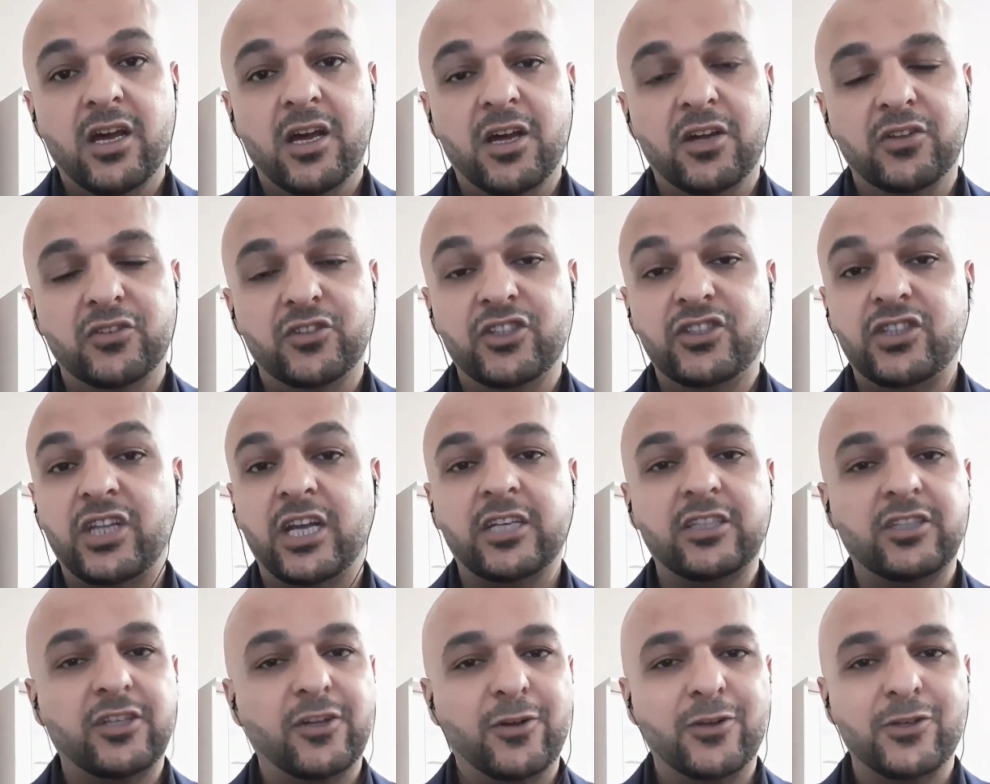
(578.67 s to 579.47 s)

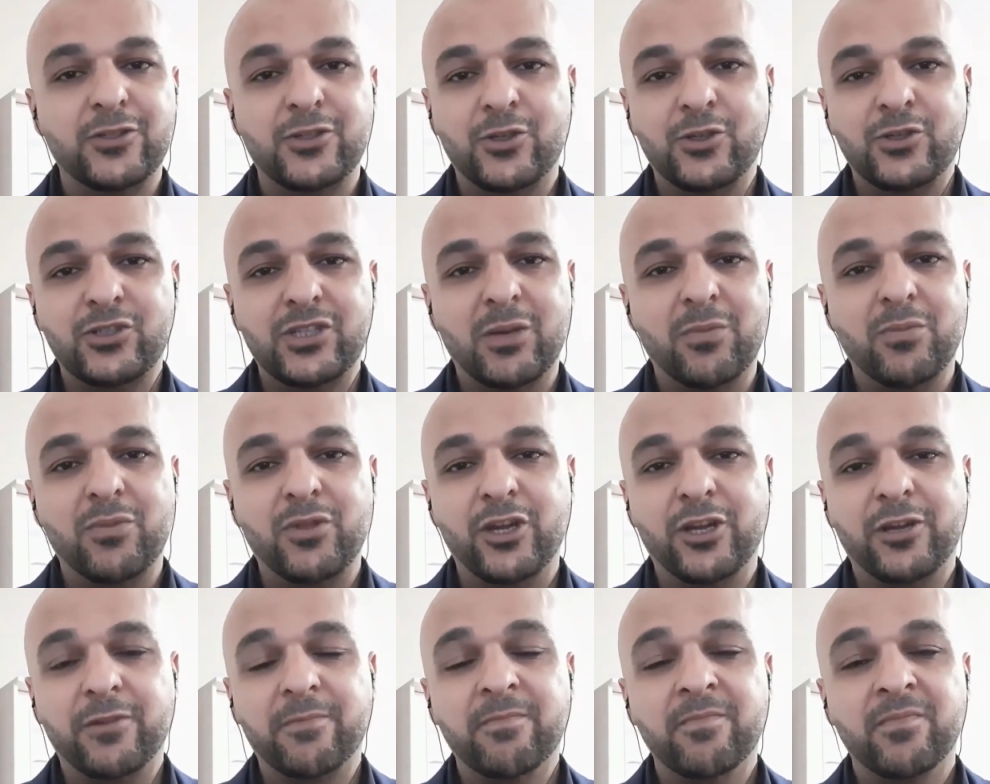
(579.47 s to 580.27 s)
detectors or
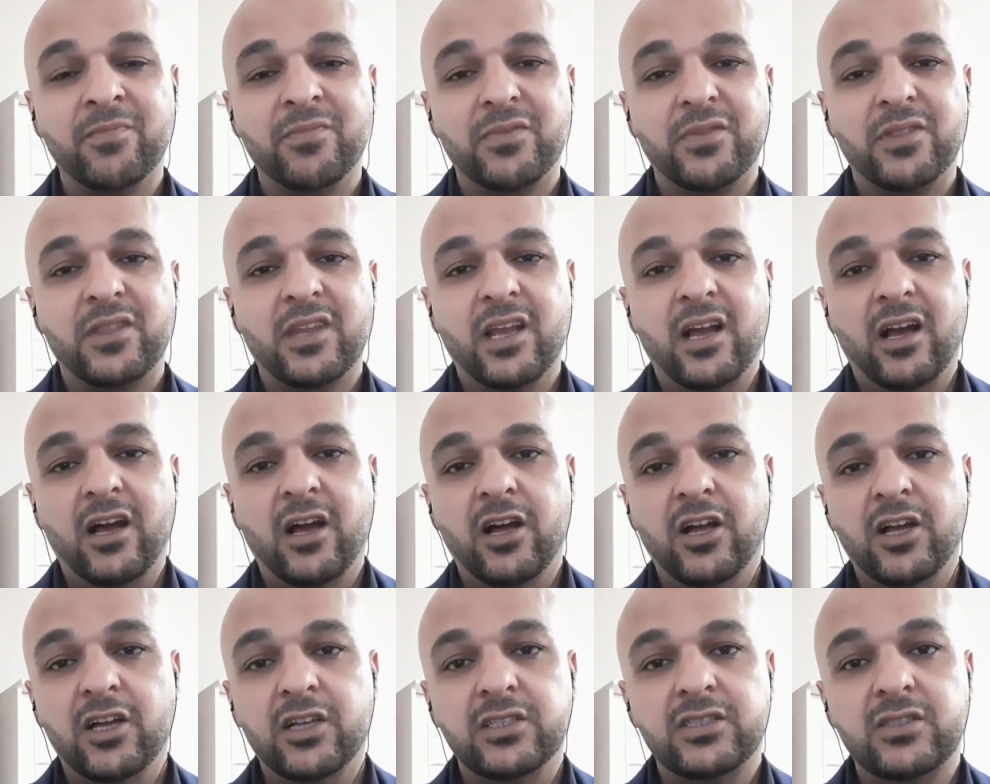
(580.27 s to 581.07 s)
something.
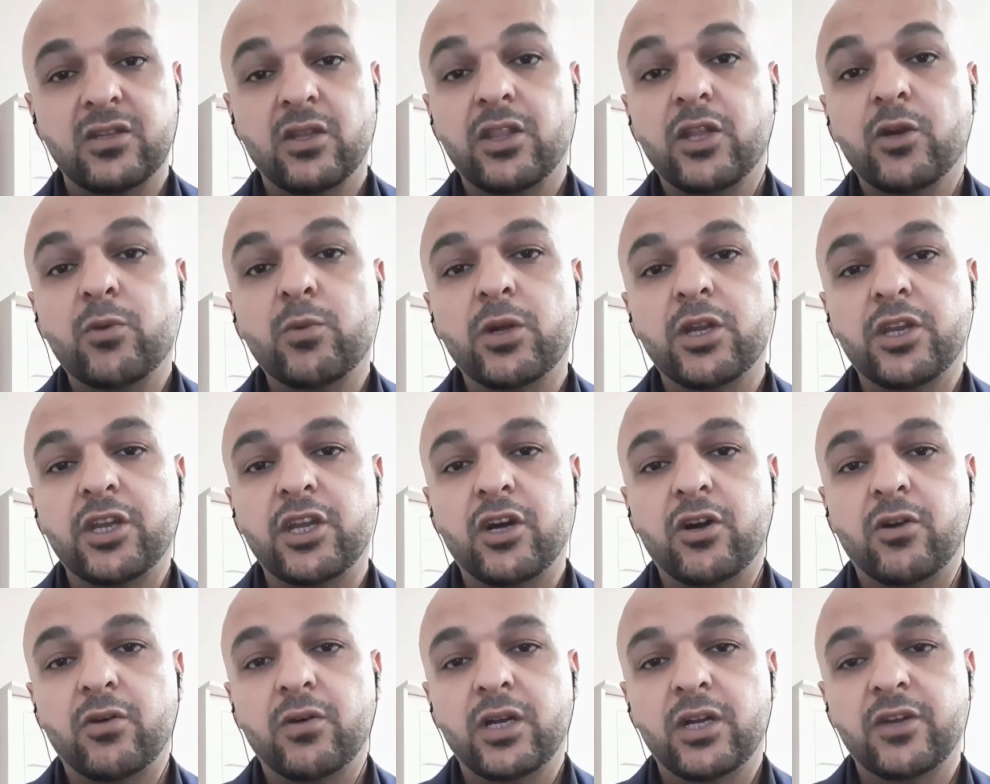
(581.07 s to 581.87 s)
So they will
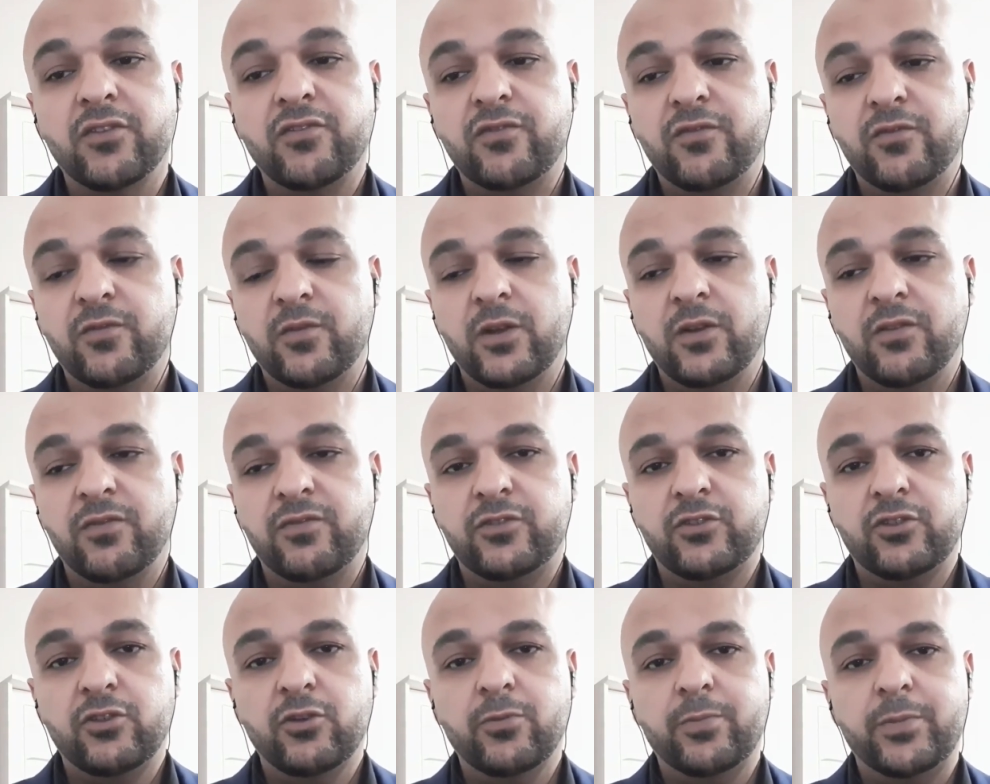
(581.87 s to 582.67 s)
know if
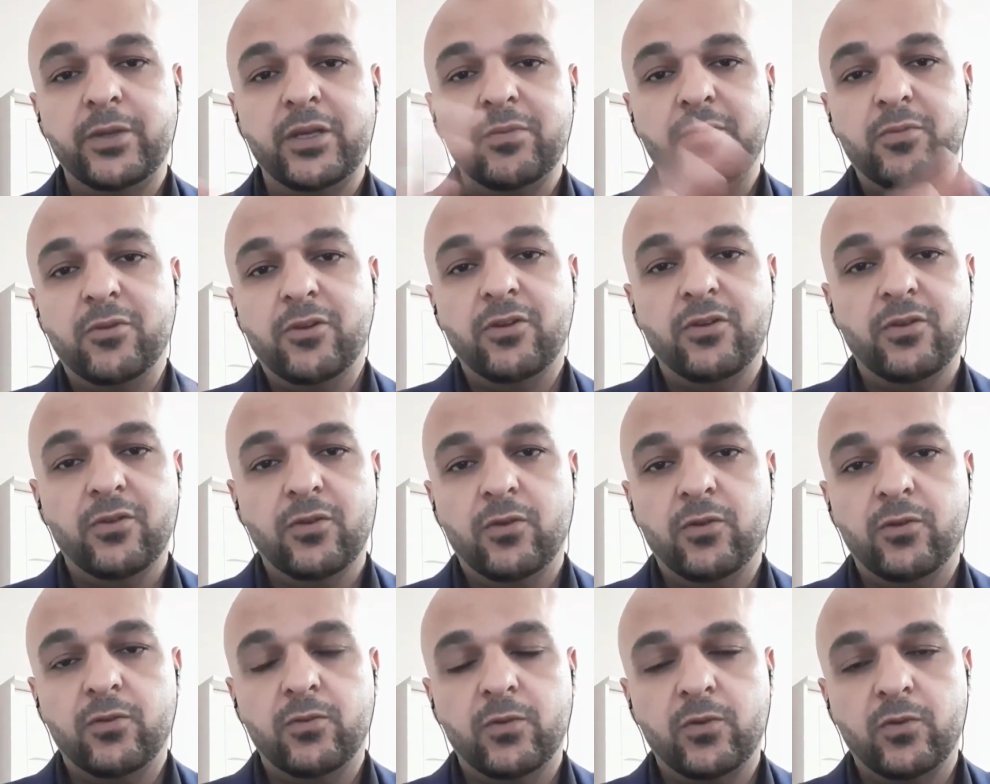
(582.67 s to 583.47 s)
2 people
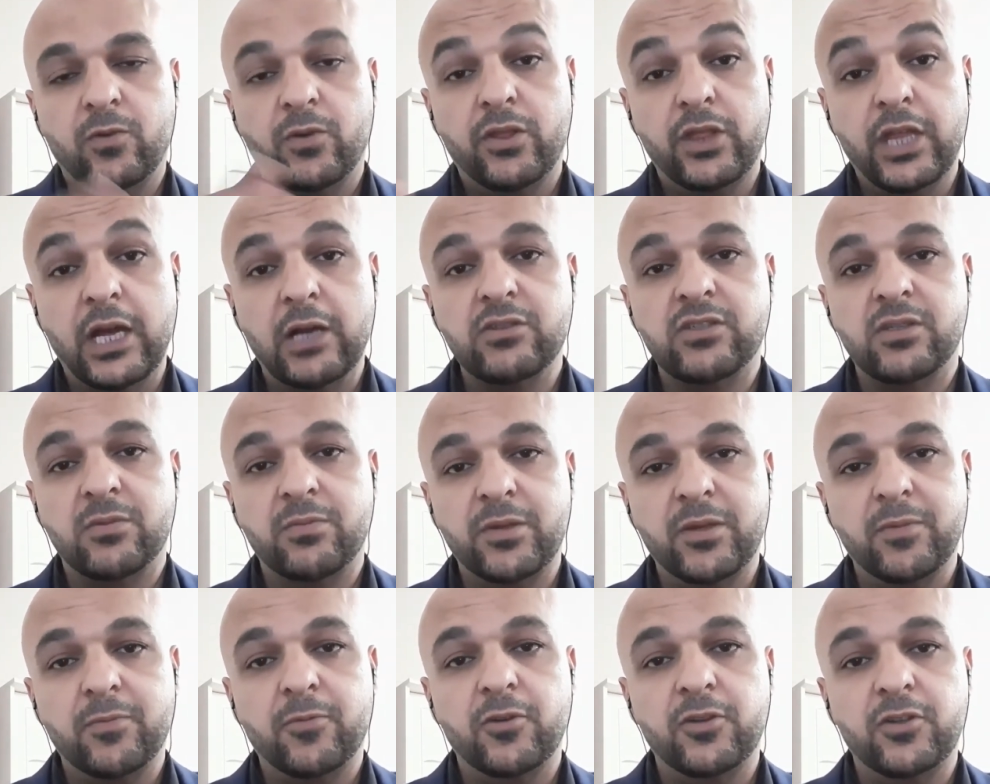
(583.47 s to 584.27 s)
or 1,000
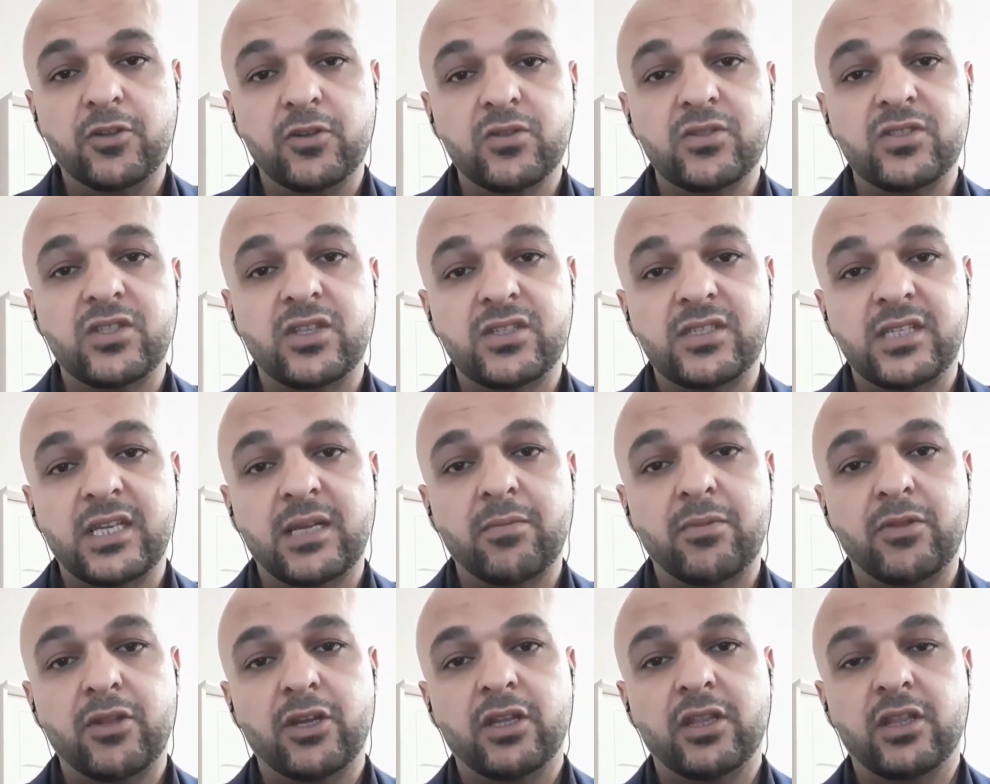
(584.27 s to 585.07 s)
people use the same
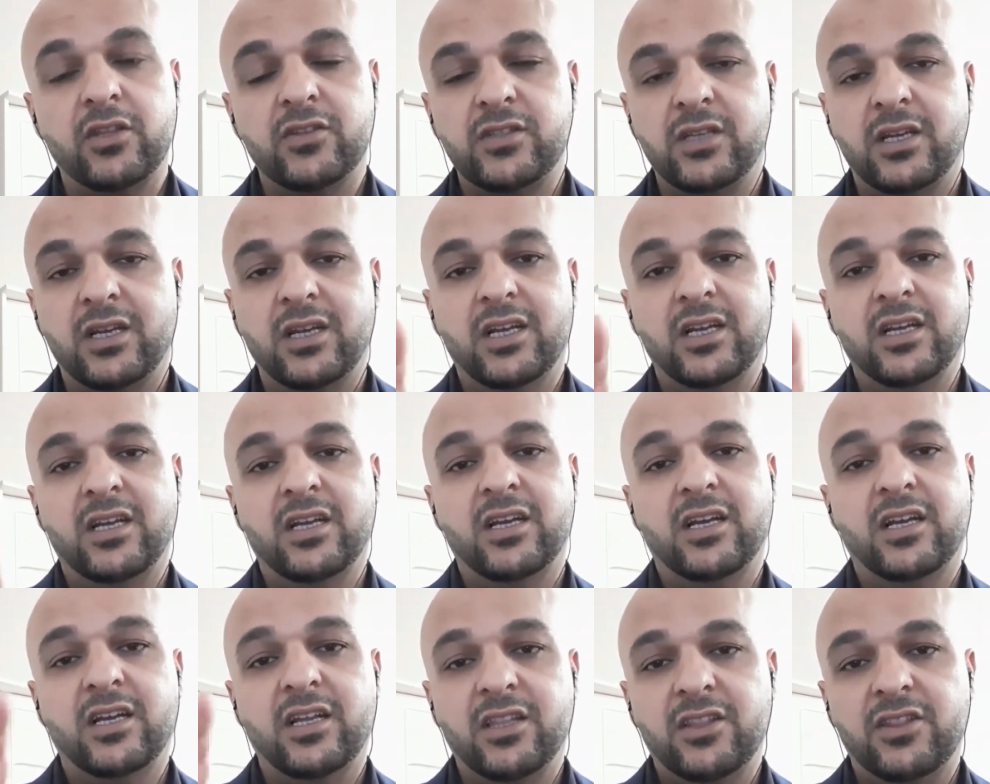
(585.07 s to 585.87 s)
thing, this
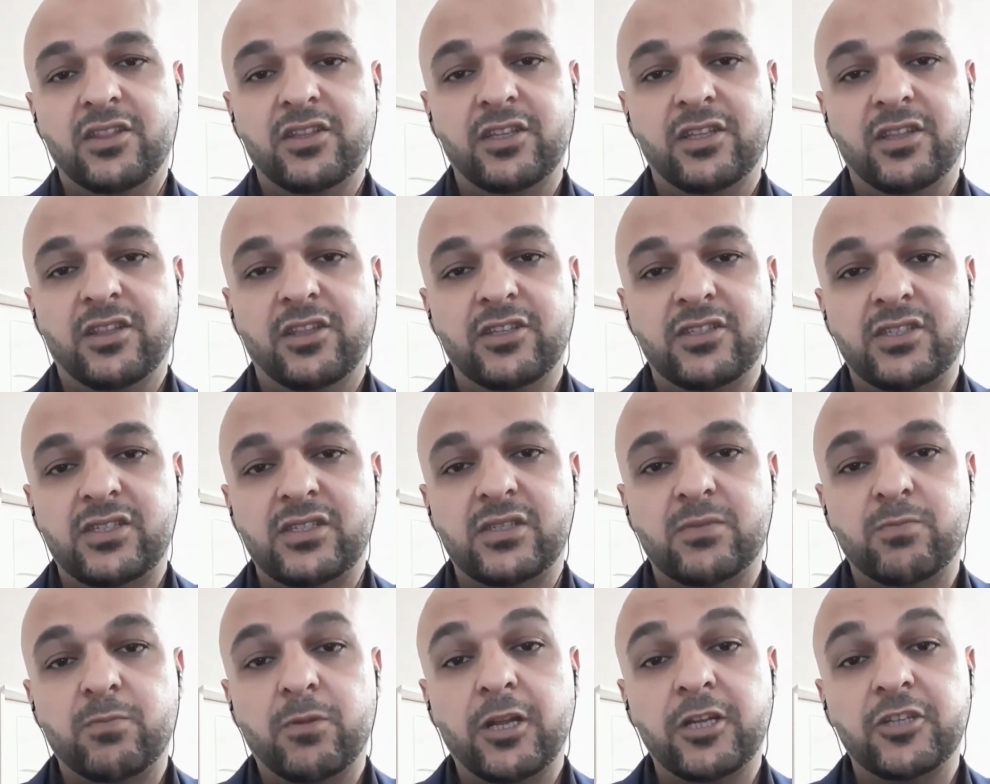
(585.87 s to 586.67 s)

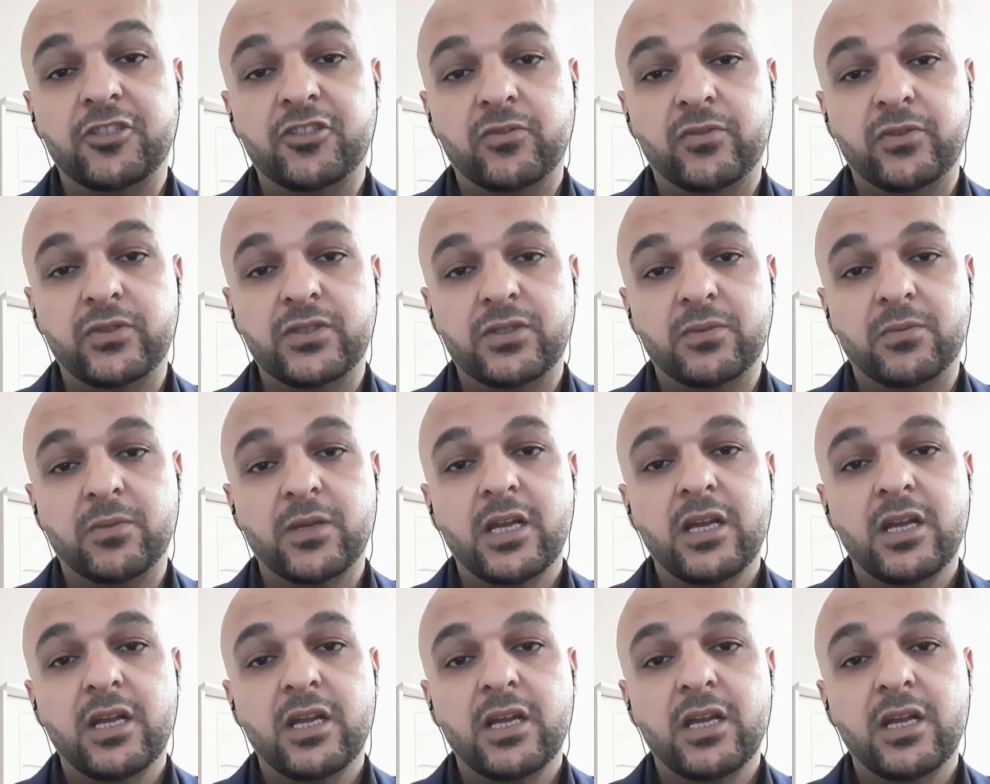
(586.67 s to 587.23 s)
is plagiarism.